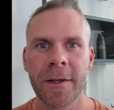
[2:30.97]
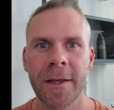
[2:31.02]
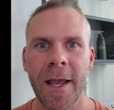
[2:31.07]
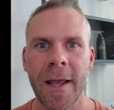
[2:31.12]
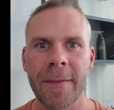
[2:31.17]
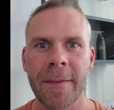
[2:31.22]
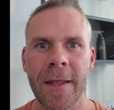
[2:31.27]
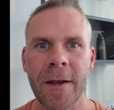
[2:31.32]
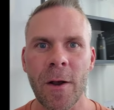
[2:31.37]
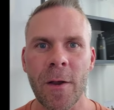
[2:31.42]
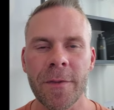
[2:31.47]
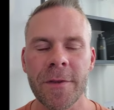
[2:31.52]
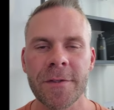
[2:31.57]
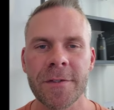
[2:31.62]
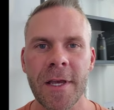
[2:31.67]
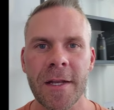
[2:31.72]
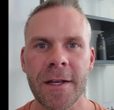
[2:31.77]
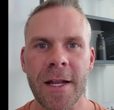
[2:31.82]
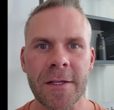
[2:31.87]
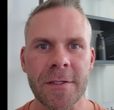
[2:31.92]
And then all of a
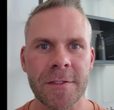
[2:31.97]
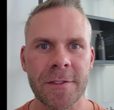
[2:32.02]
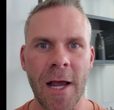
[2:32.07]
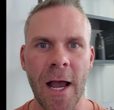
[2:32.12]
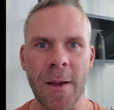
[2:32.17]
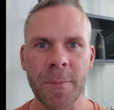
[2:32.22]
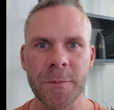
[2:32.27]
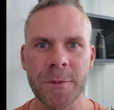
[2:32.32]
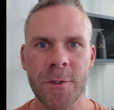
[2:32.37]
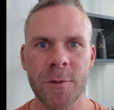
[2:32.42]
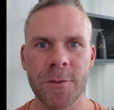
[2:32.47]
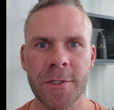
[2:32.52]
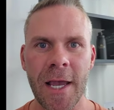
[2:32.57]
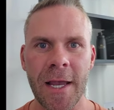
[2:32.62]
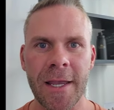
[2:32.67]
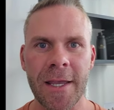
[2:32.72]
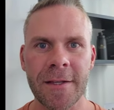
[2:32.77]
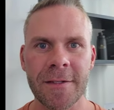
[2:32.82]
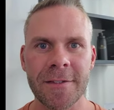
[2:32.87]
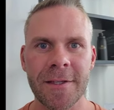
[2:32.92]
sudden I stopped two
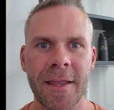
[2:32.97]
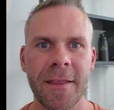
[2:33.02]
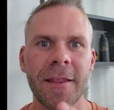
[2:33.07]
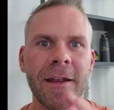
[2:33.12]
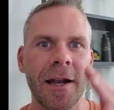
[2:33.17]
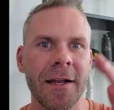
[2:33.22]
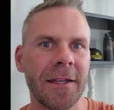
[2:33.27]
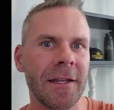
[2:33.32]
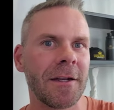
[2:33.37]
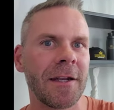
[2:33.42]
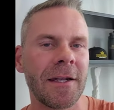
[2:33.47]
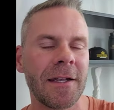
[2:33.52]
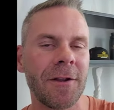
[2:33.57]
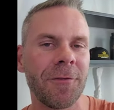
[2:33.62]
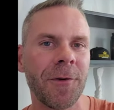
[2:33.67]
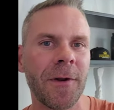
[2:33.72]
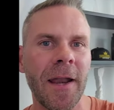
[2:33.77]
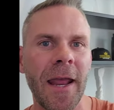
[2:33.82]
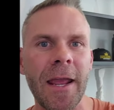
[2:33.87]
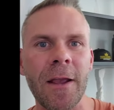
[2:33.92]
seconds, and then I did a
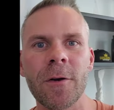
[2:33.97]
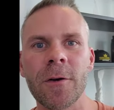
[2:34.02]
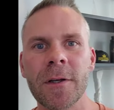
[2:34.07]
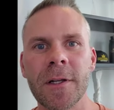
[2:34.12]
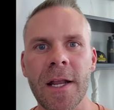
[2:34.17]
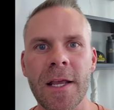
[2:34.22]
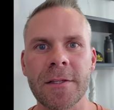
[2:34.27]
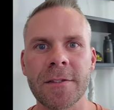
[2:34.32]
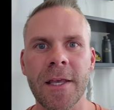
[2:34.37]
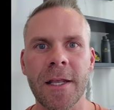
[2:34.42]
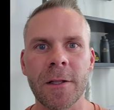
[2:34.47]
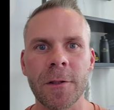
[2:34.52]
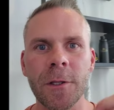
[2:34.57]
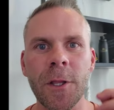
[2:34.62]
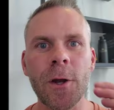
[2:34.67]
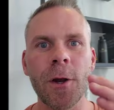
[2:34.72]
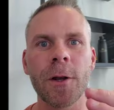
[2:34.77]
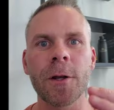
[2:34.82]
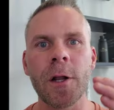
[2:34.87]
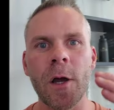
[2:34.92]
different angle, and I said,
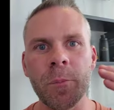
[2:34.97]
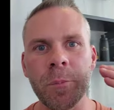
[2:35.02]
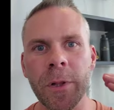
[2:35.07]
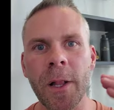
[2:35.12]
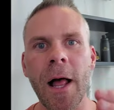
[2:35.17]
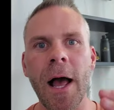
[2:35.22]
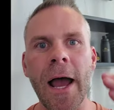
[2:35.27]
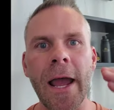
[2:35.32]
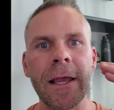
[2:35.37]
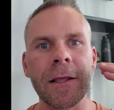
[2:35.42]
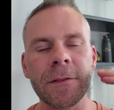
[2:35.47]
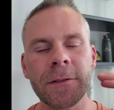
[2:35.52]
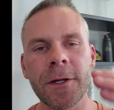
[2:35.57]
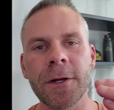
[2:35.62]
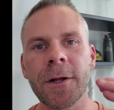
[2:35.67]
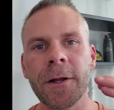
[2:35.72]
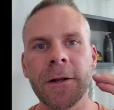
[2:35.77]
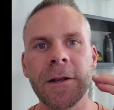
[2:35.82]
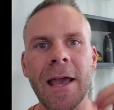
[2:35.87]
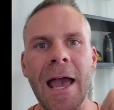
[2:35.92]
learn, apply,
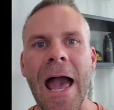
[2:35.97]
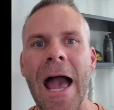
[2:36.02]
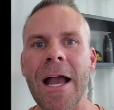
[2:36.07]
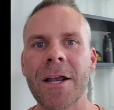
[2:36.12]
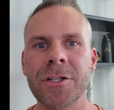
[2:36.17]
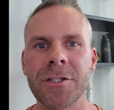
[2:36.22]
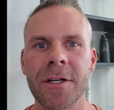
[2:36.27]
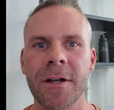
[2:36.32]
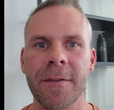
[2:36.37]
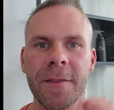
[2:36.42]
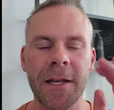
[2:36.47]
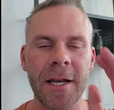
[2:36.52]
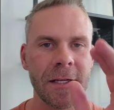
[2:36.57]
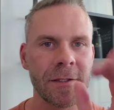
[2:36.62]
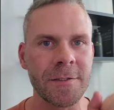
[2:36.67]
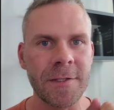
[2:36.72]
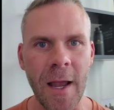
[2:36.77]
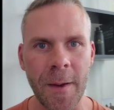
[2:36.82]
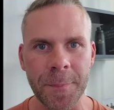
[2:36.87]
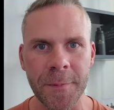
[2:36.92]
learn, action. And then I
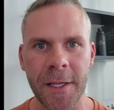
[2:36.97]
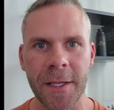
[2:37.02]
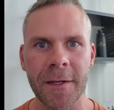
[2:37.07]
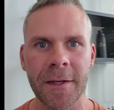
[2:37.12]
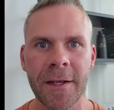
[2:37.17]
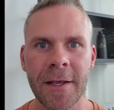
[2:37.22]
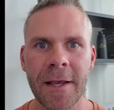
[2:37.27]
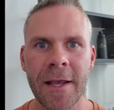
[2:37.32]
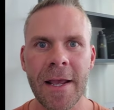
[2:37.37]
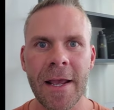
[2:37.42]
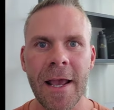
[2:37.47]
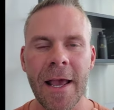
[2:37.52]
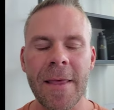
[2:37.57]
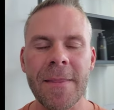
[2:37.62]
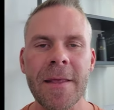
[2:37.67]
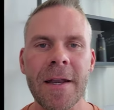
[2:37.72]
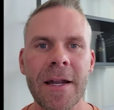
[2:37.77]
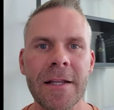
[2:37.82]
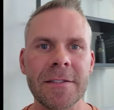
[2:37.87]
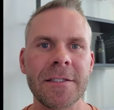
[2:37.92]
stopped it,
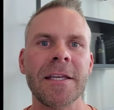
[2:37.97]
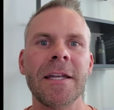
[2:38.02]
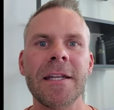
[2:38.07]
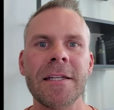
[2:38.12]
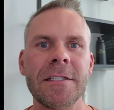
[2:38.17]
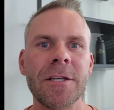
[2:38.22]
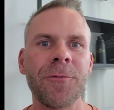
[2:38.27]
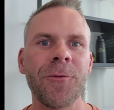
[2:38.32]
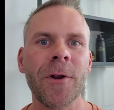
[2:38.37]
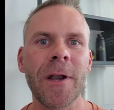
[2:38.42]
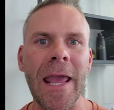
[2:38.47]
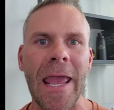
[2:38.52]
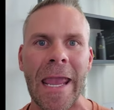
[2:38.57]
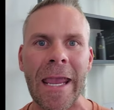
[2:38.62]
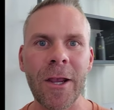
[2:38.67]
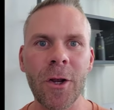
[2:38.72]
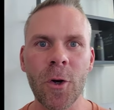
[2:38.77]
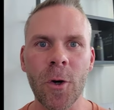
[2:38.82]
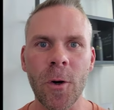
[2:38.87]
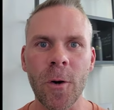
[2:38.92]
and then I did a different
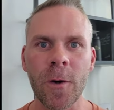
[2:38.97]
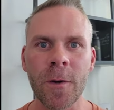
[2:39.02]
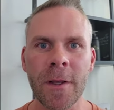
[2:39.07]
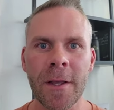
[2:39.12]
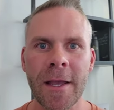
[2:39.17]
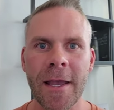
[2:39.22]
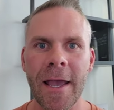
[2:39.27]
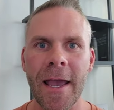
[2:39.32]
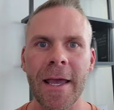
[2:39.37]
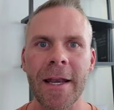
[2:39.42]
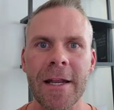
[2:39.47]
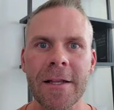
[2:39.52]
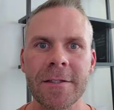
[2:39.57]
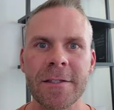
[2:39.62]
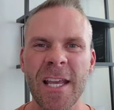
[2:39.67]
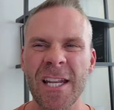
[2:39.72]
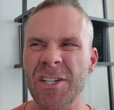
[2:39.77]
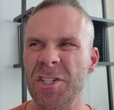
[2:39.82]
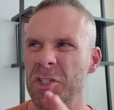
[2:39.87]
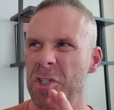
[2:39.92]
angle, and I
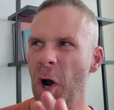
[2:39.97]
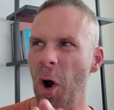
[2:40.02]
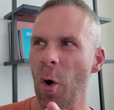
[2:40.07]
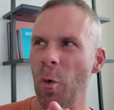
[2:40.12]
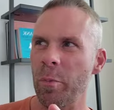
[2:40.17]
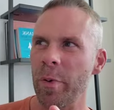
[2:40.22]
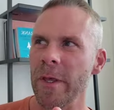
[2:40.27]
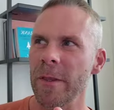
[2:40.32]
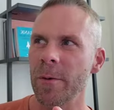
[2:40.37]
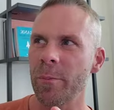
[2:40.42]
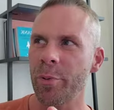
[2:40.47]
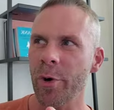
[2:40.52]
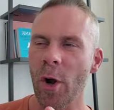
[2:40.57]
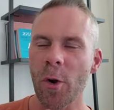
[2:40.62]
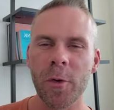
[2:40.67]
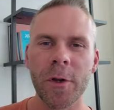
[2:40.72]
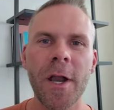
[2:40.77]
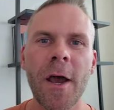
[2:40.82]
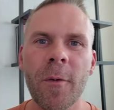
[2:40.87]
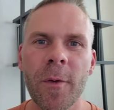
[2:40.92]
said, don't be the
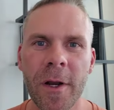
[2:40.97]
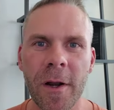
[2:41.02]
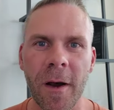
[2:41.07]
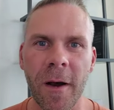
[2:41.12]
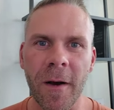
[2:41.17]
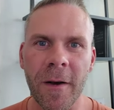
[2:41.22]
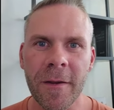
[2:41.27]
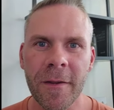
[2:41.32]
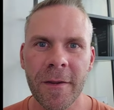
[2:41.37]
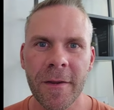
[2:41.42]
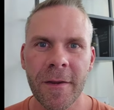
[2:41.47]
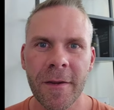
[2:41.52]
broke know-it-all.